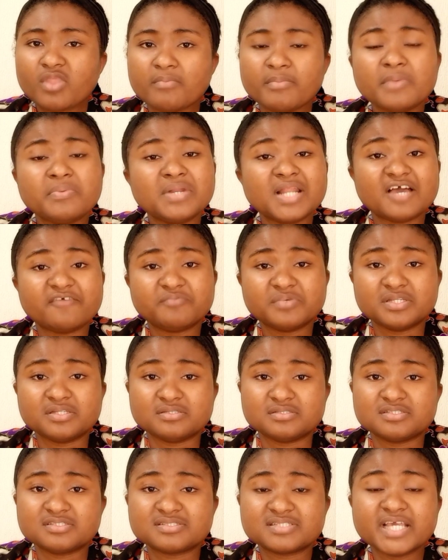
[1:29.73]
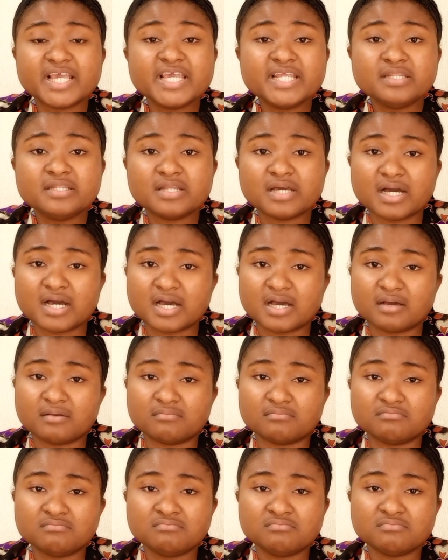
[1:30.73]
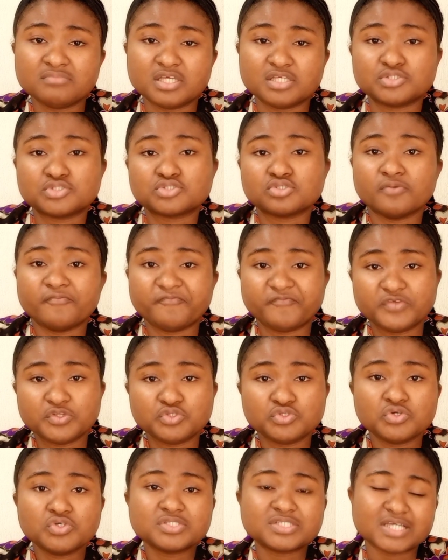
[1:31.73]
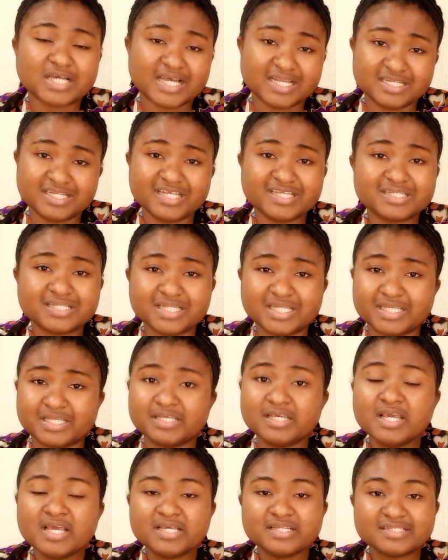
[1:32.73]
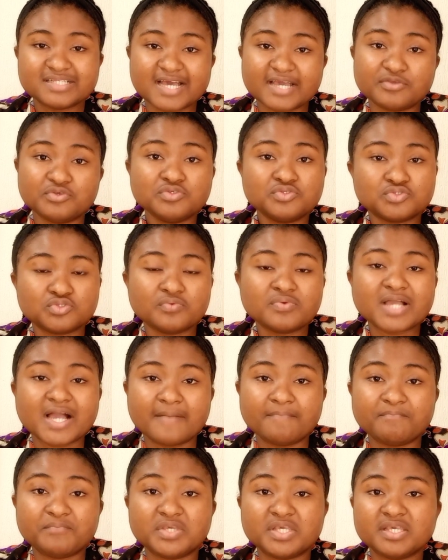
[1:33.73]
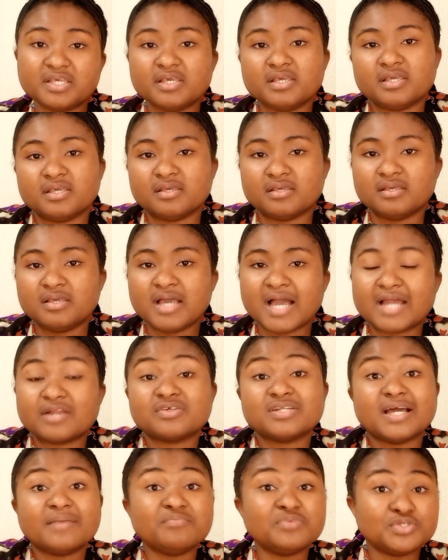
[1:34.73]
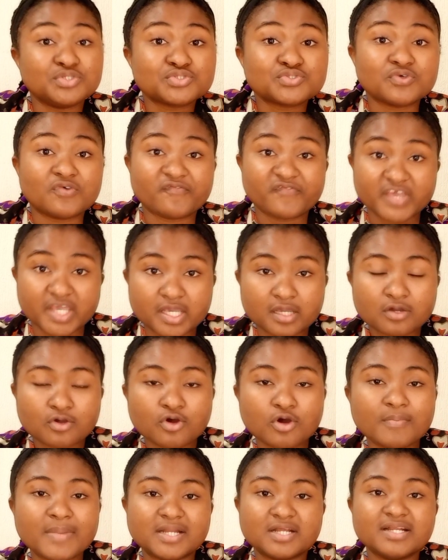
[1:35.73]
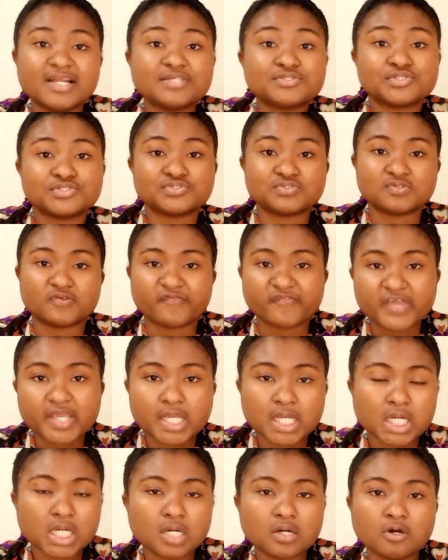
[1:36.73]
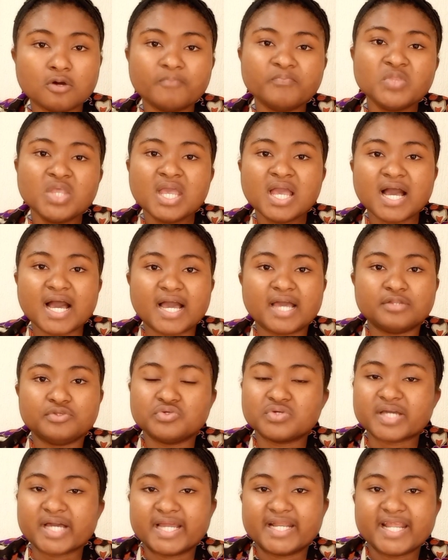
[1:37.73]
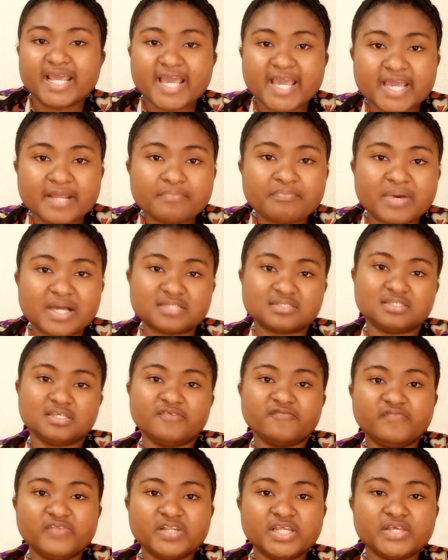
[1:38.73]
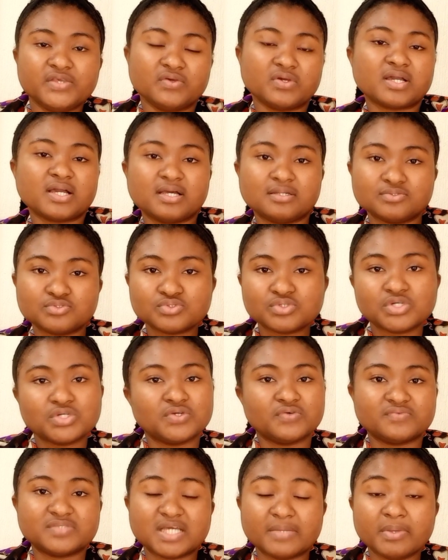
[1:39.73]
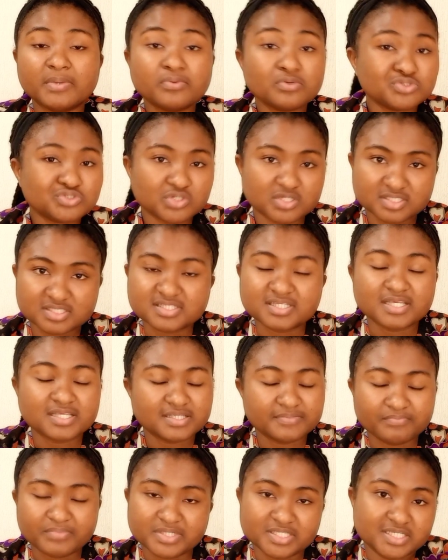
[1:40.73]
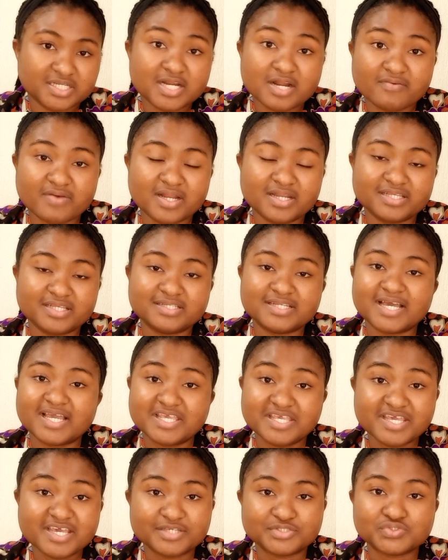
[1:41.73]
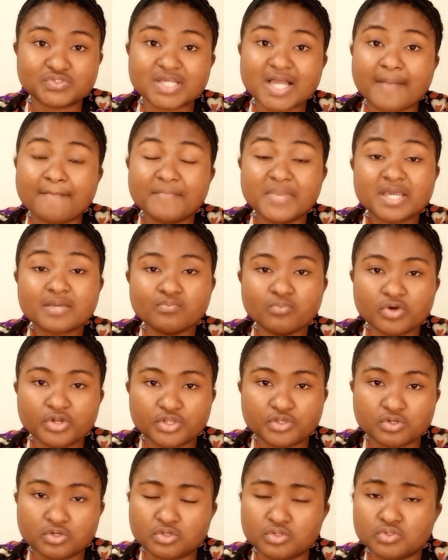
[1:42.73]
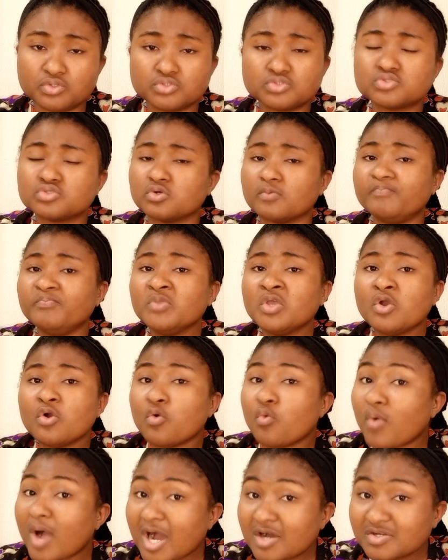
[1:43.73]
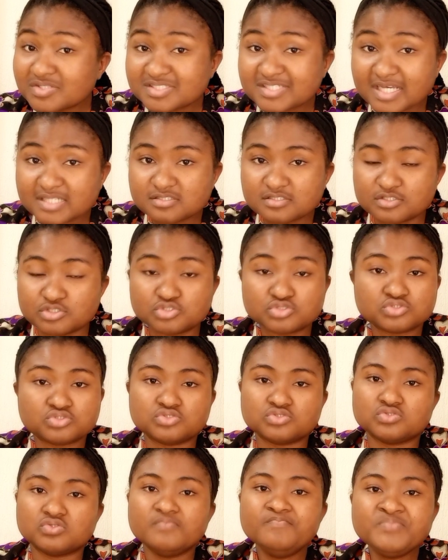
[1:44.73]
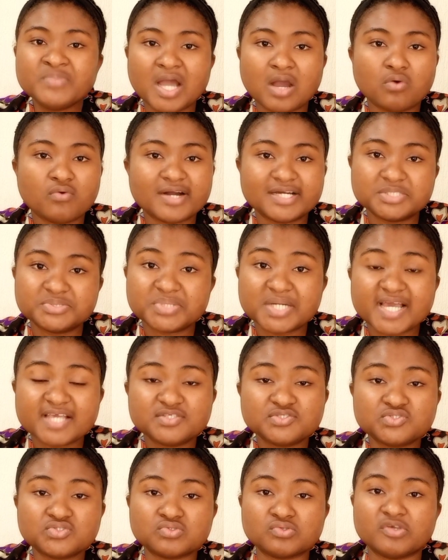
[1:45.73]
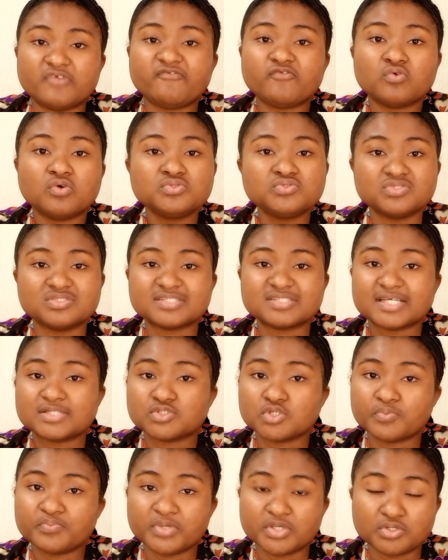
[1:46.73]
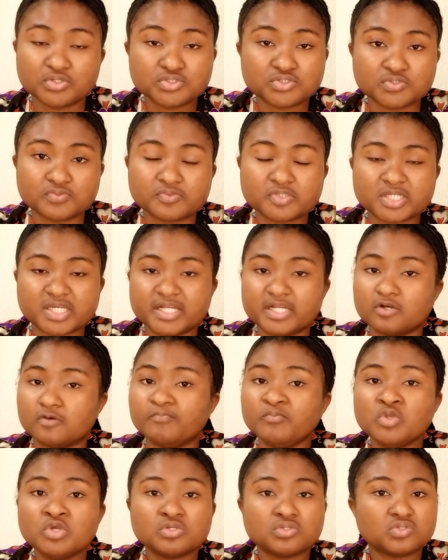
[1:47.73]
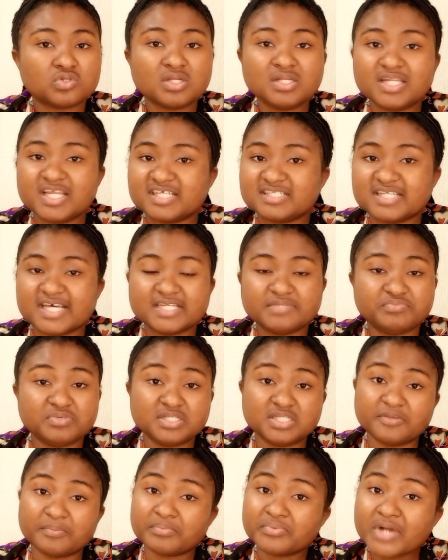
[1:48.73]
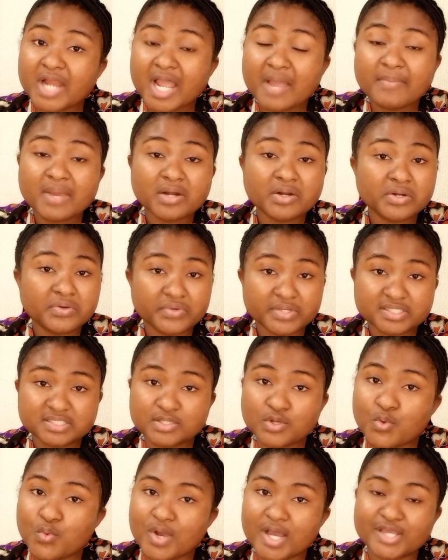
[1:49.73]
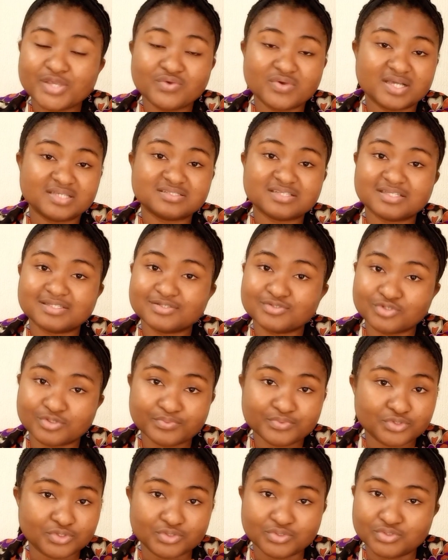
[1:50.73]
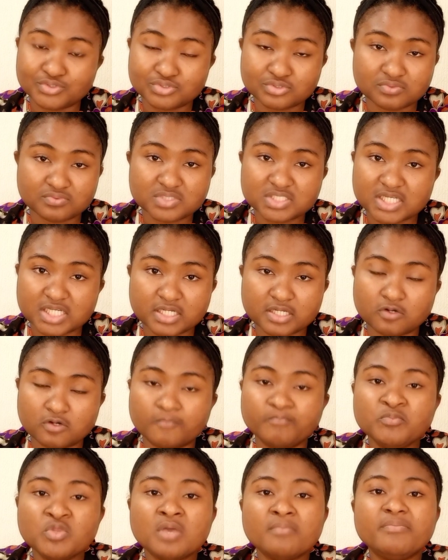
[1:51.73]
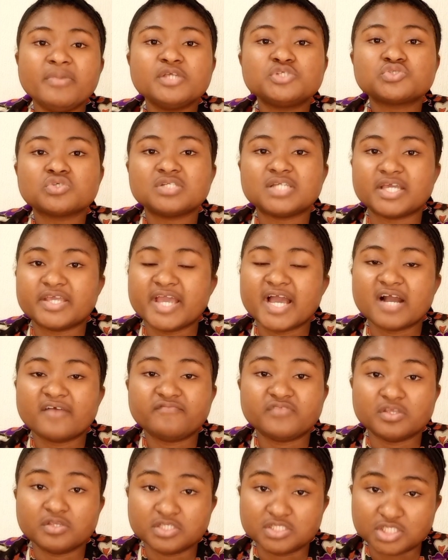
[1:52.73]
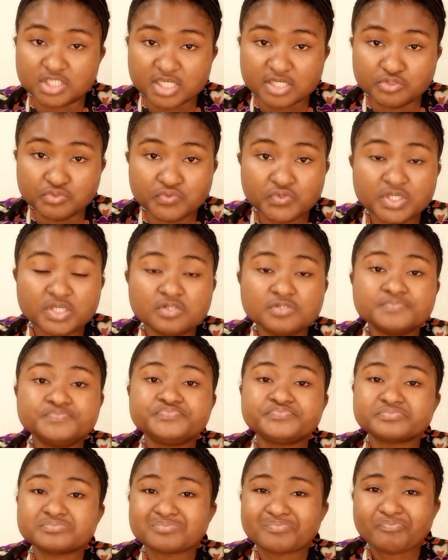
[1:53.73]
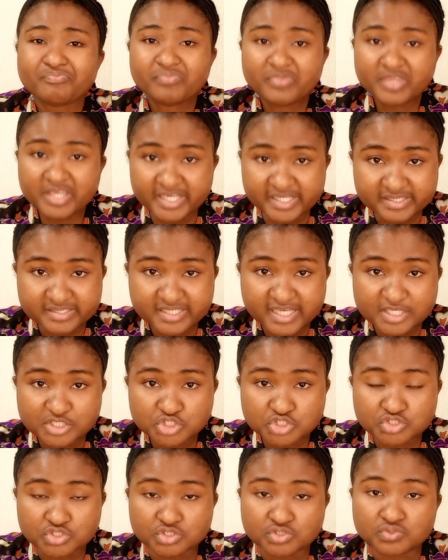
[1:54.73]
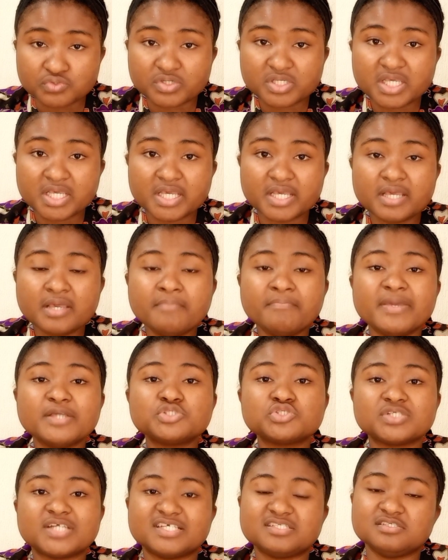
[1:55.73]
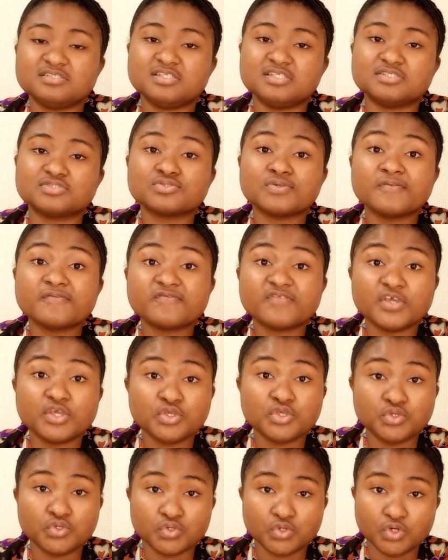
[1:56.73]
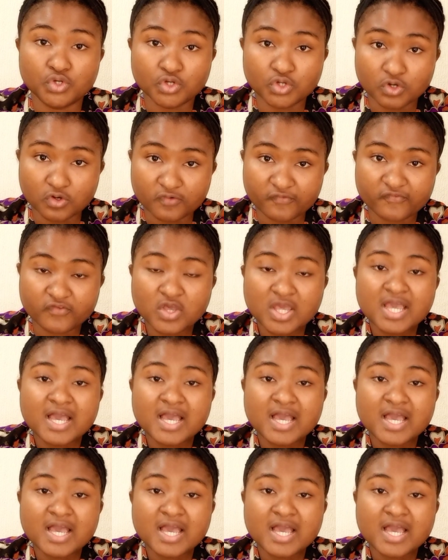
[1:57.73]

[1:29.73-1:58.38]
people have been saying in some videos and lately that YouTube can be another means of income, another source of income, and you can earn passively, you can do all of that. People just say generally that yes, you can make money on YouTube. Whilst that is true, I will advise you, if you want to start up a YouTube channel, don't let that be the primary reason why you are starting up your YouTube channel. Make sure that you have the genuine intention, okay? Make sure that it is something you love.